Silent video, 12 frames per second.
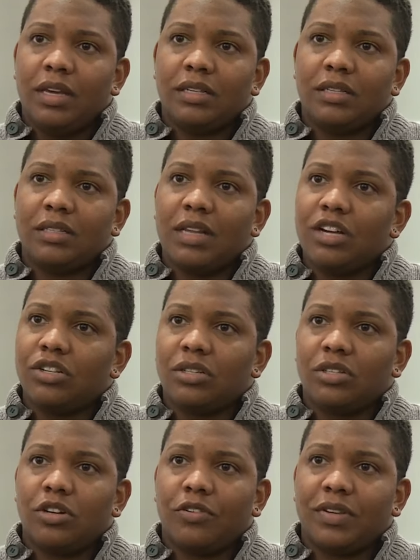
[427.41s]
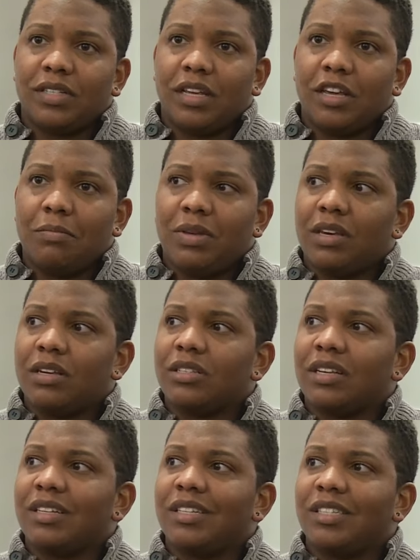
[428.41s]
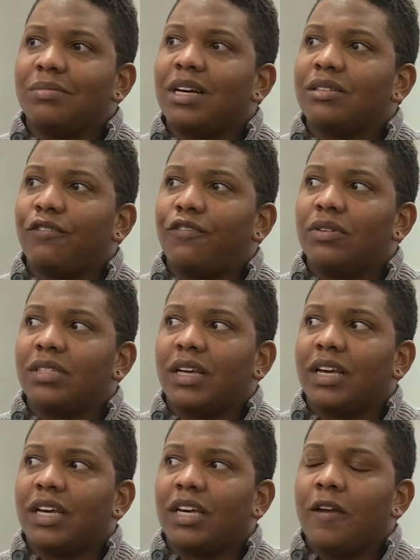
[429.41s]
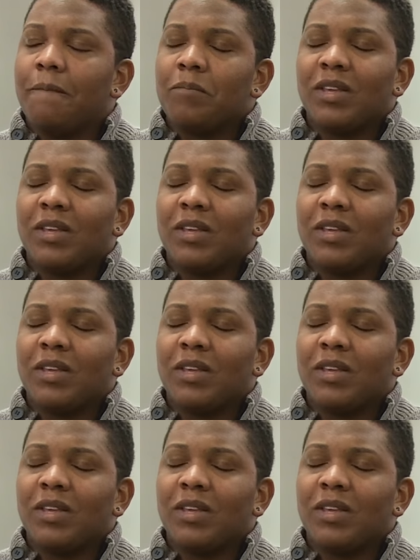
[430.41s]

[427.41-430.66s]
This is not just a surface thing, because sometimes it feels like,